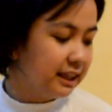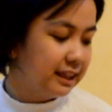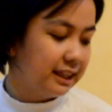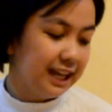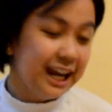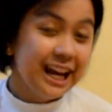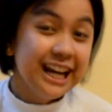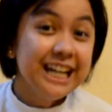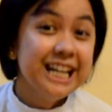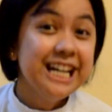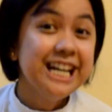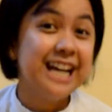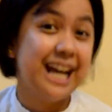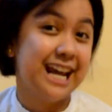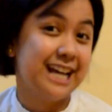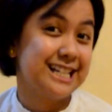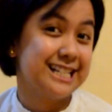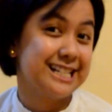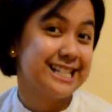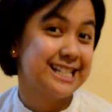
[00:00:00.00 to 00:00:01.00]
Then,
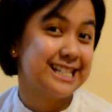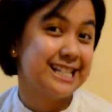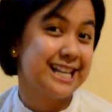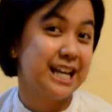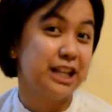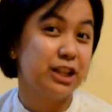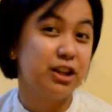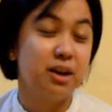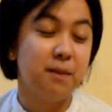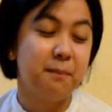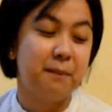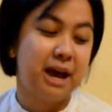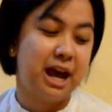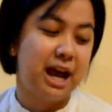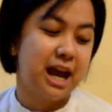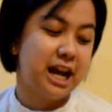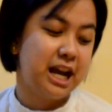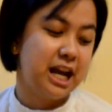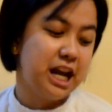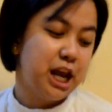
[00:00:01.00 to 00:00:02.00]
next, ito
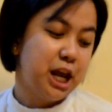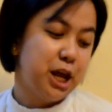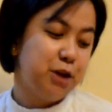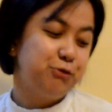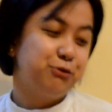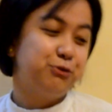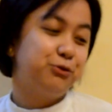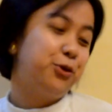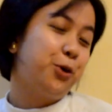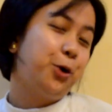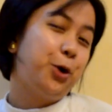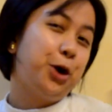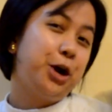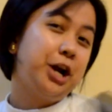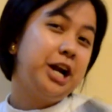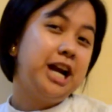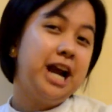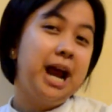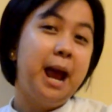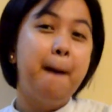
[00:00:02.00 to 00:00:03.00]
naman, for
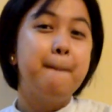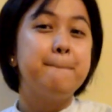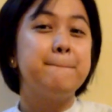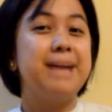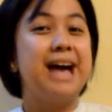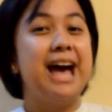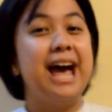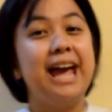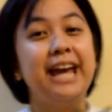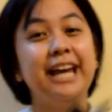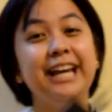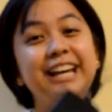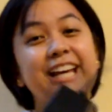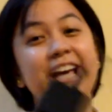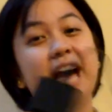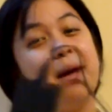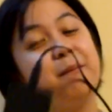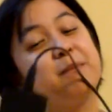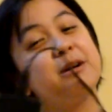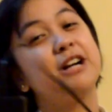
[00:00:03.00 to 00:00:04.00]
my
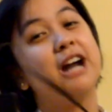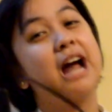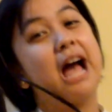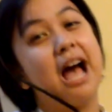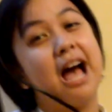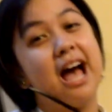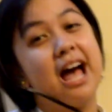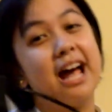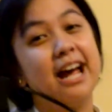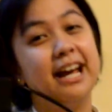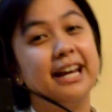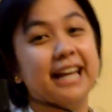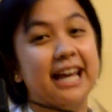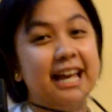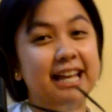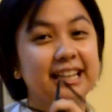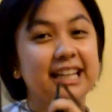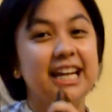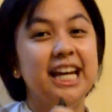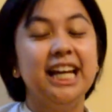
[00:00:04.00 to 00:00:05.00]
camera.
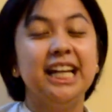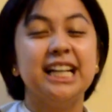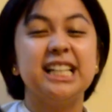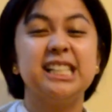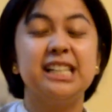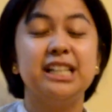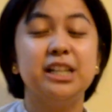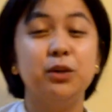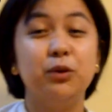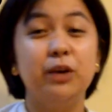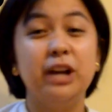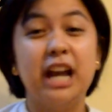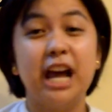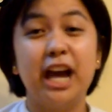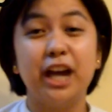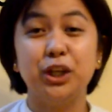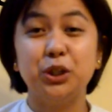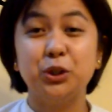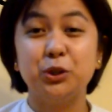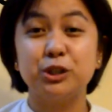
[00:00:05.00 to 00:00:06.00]
Yan. Kasi
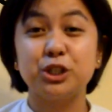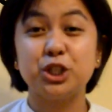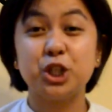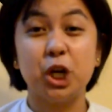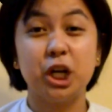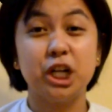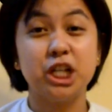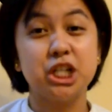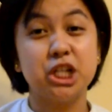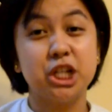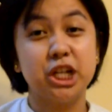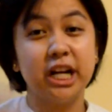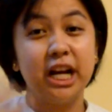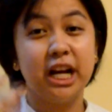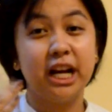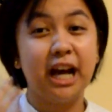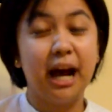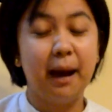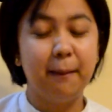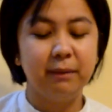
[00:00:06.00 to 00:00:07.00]
nawala yung charger
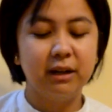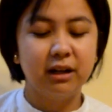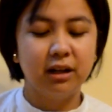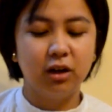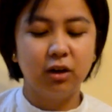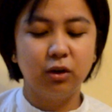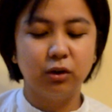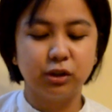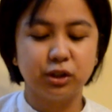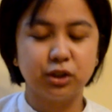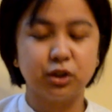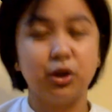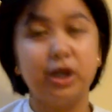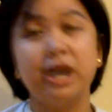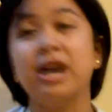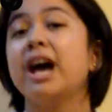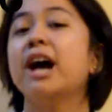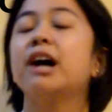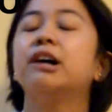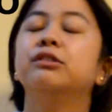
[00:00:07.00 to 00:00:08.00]
ng camera ko. So,
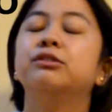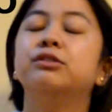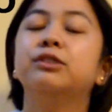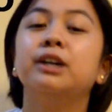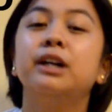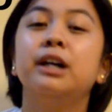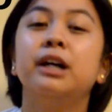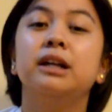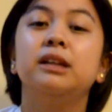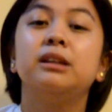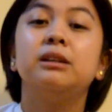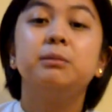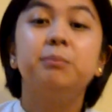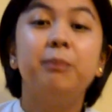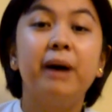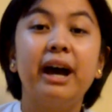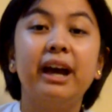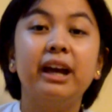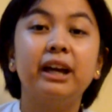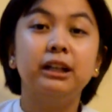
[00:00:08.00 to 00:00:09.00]
I have to
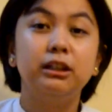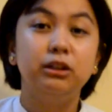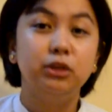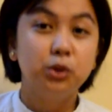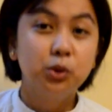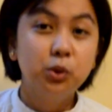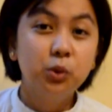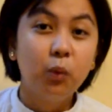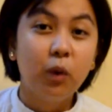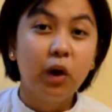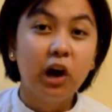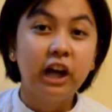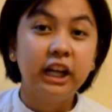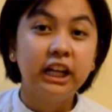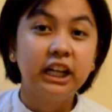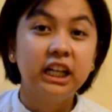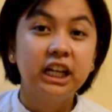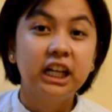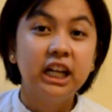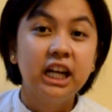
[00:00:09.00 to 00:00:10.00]
buy a new
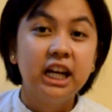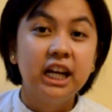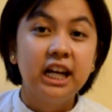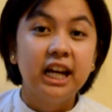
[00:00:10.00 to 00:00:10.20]
one.